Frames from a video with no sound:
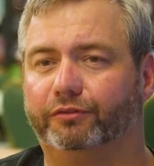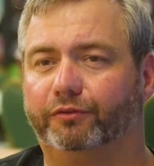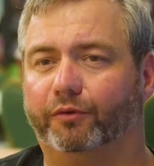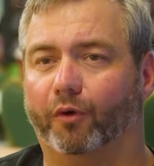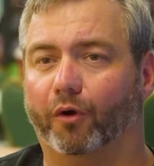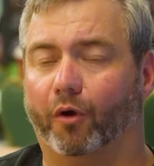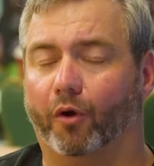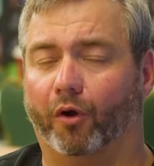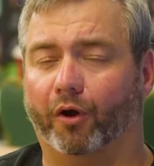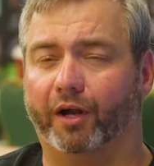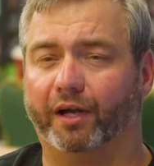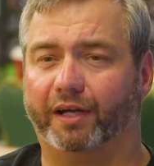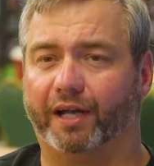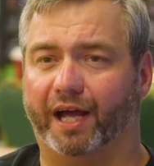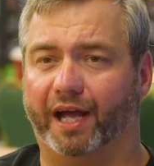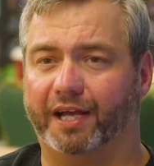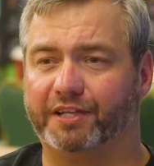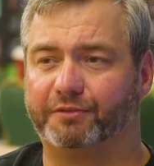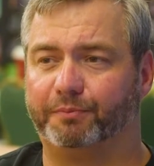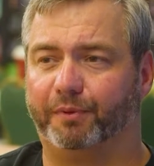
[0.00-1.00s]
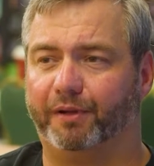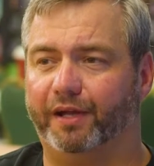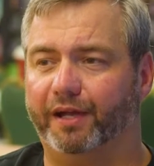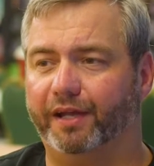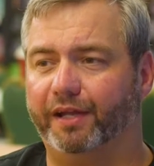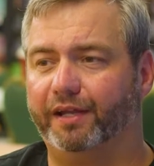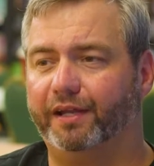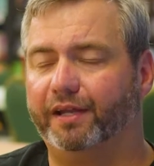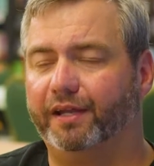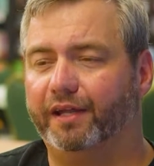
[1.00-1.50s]
for organized
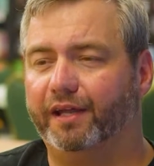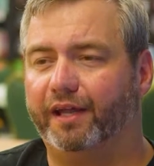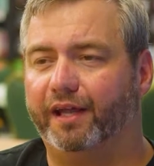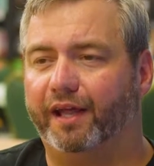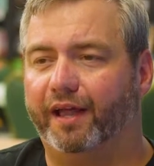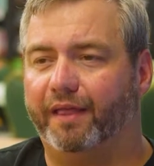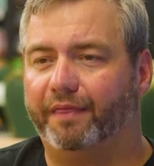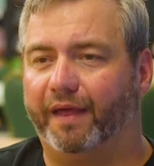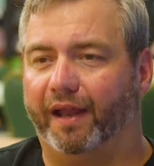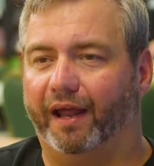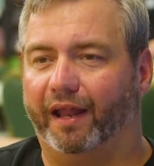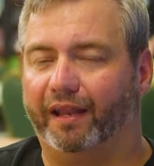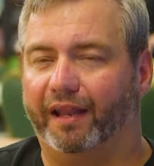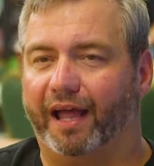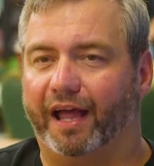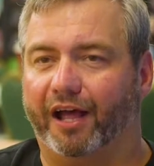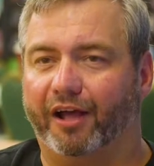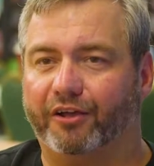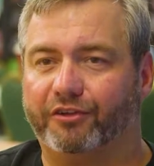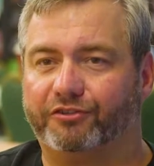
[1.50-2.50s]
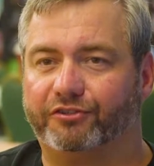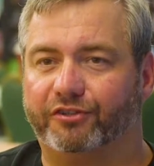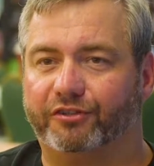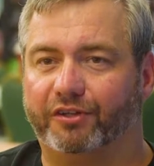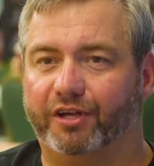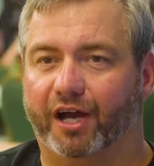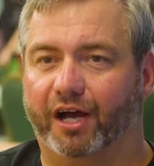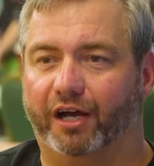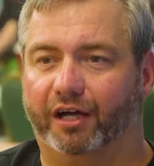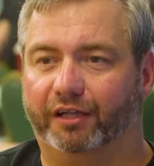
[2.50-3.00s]
play that allows
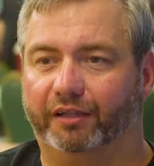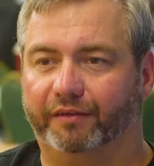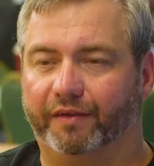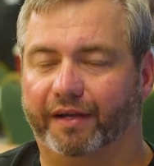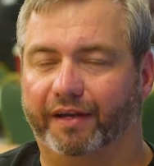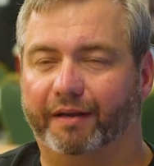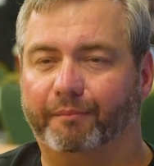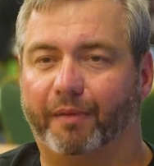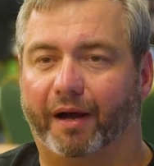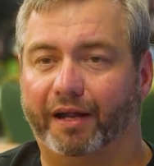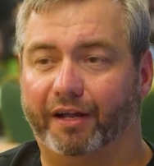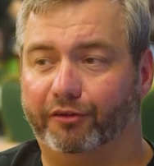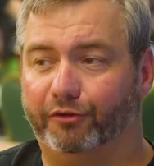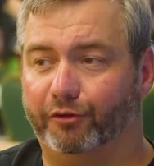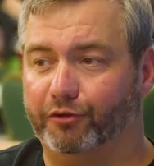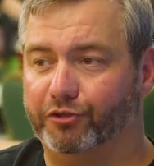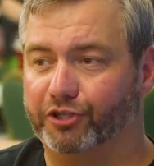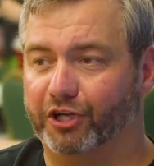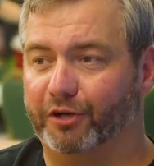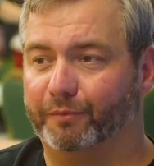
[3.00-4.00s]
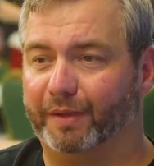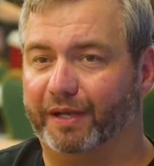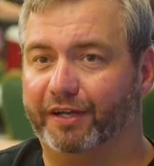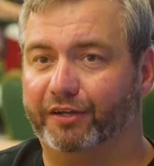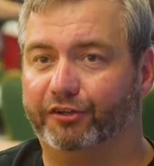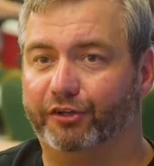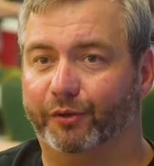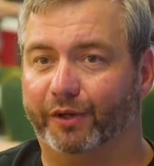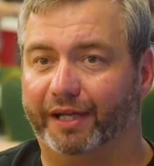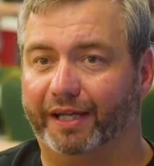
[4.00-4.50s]
anybody to jump
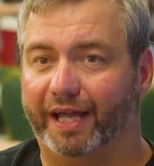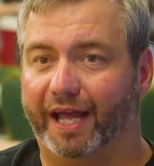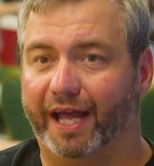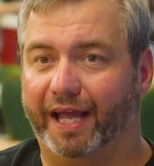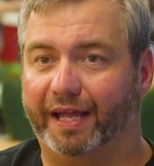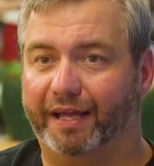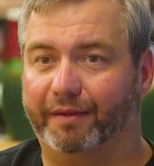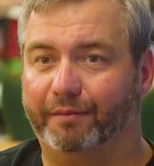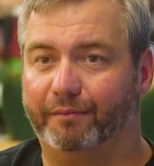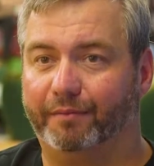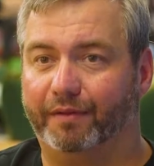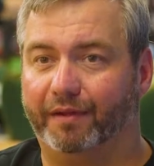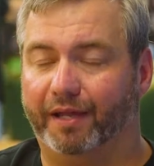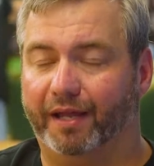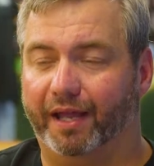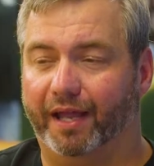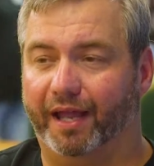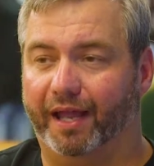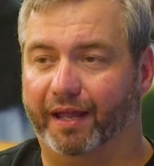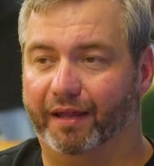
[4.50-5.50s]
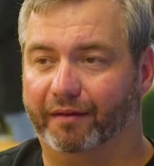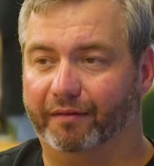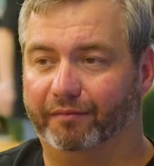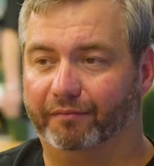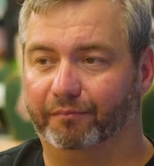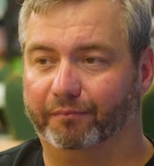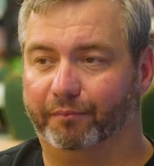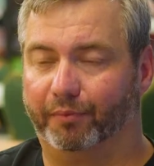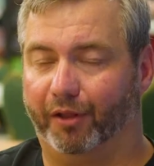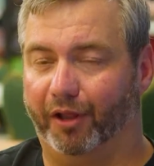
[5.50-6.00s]
into a game
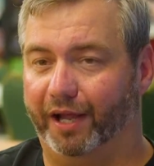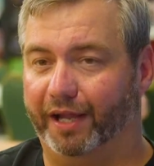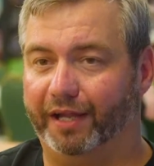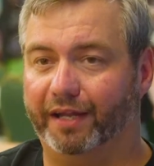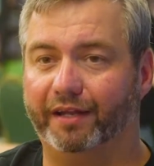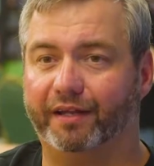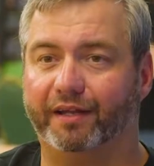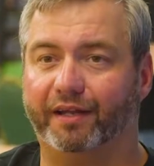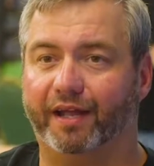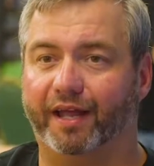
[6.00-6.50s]
and play it,